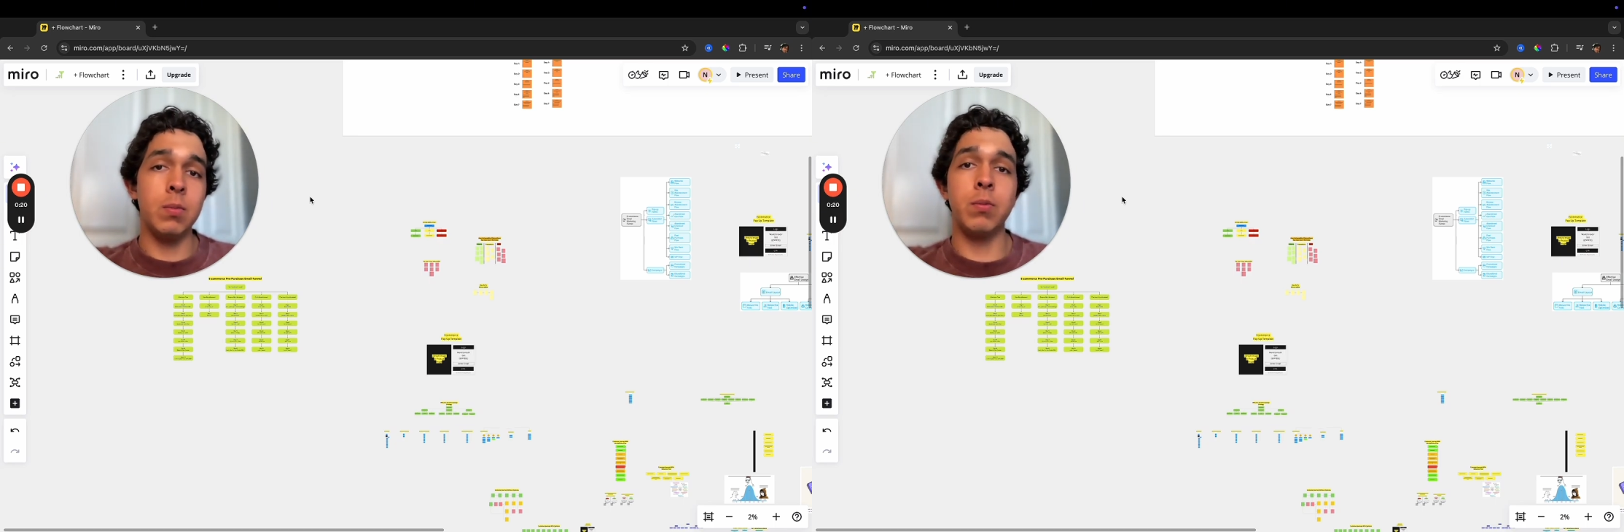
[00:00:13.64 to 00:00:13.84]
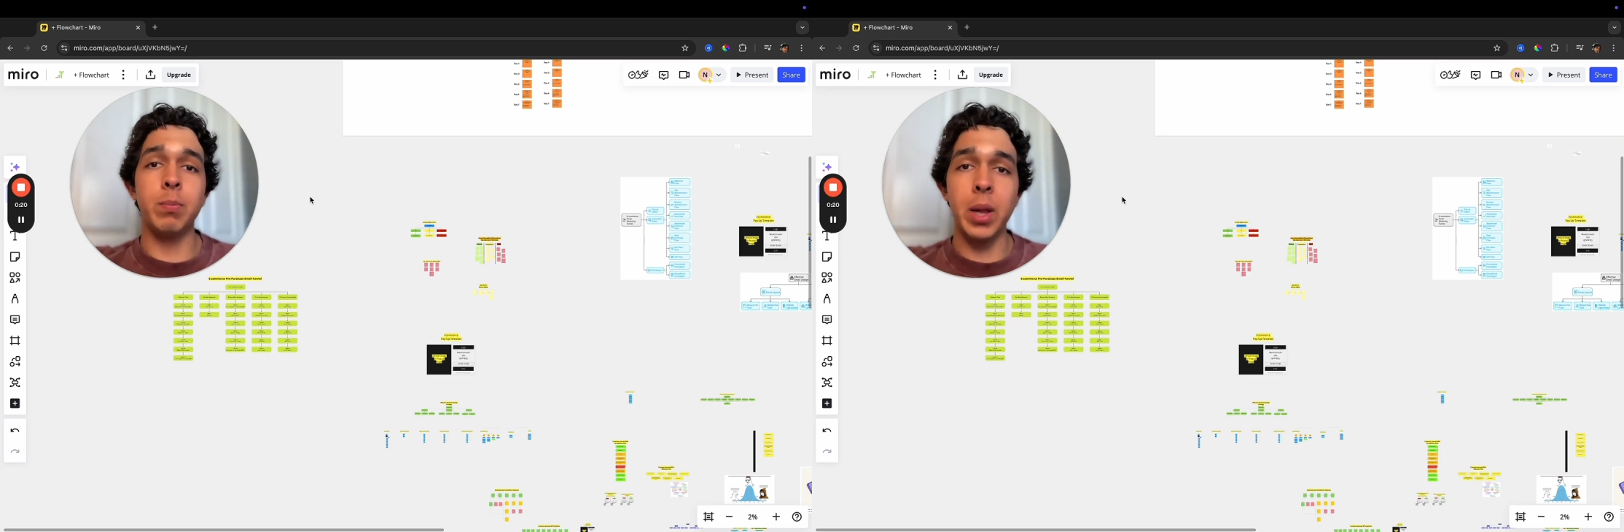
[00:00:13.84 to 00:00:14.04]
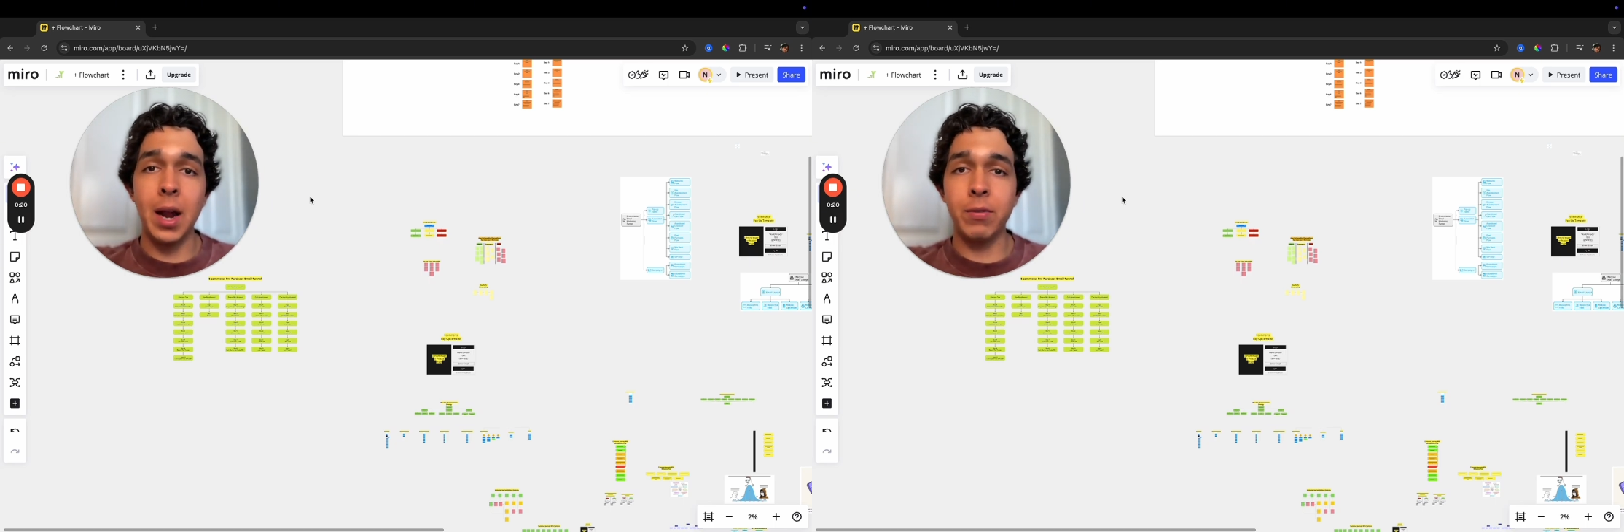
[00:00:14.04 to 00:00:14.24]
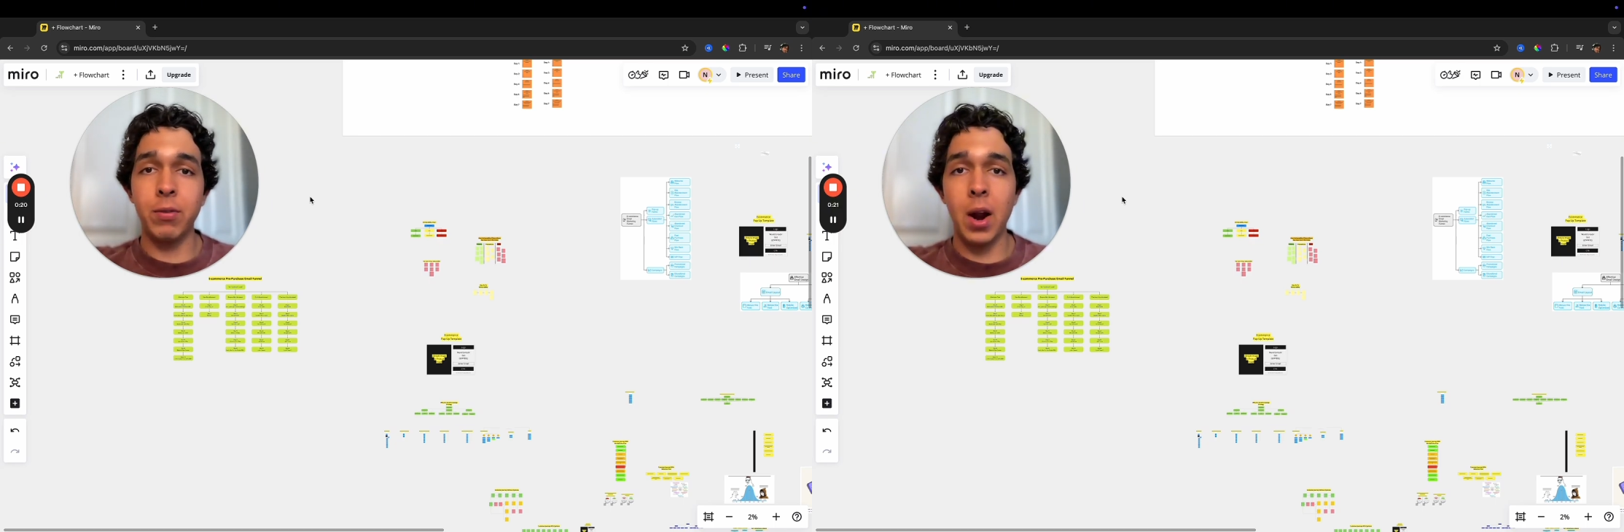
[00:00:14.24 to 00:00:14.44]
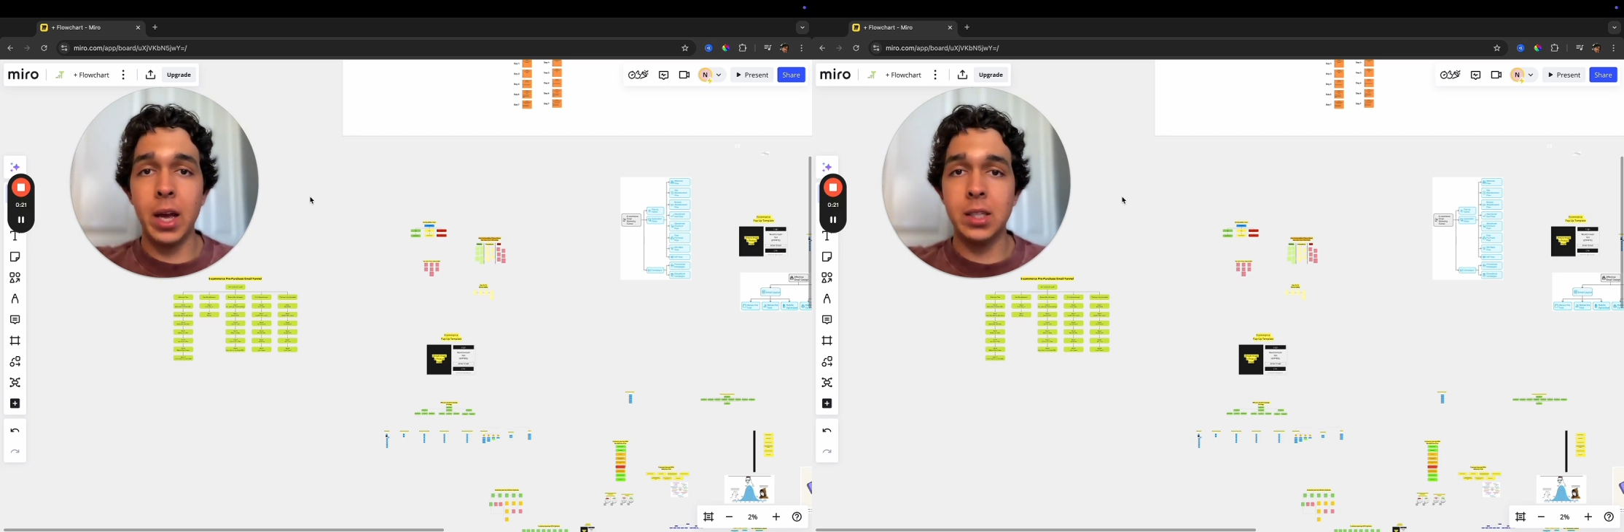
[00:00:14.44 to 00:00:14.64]
Black
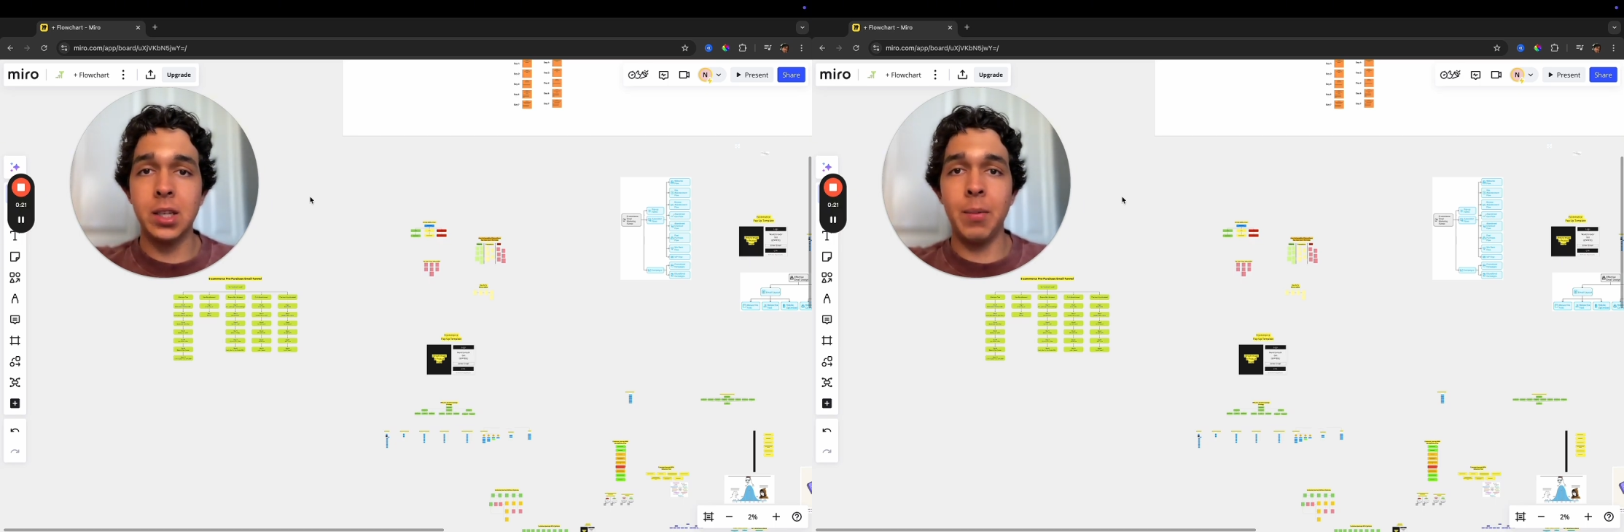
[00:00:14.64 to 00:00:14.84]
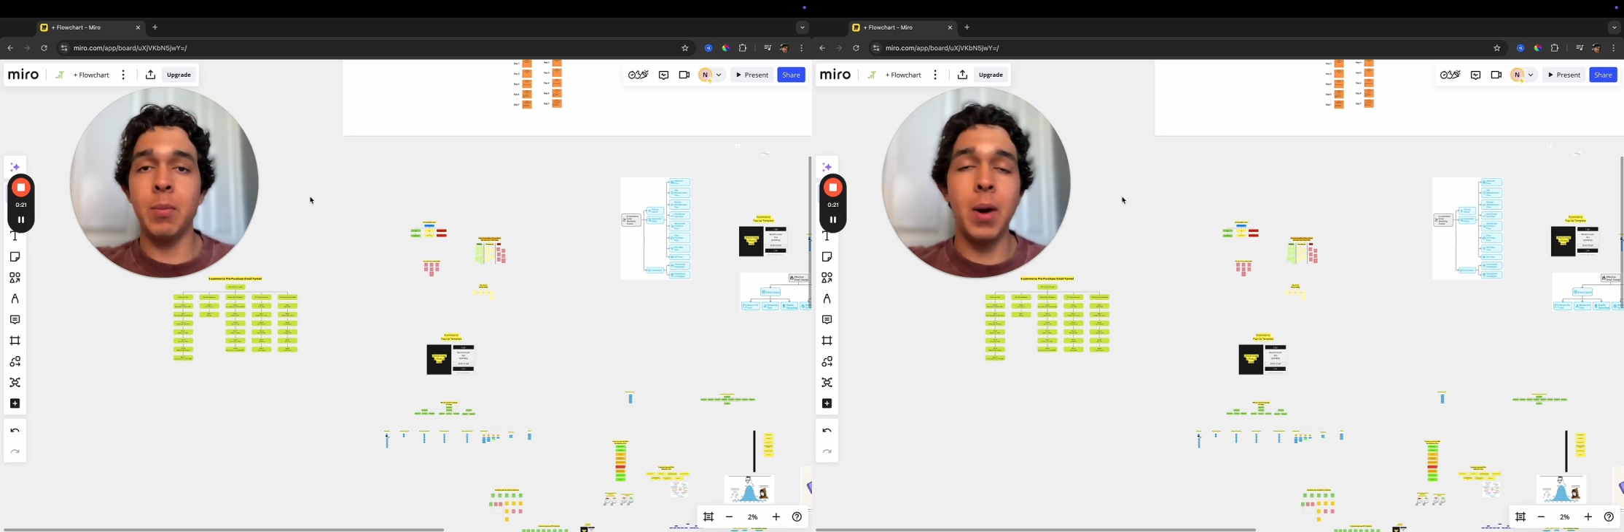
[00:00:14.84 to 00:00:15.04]
Friday, Cyber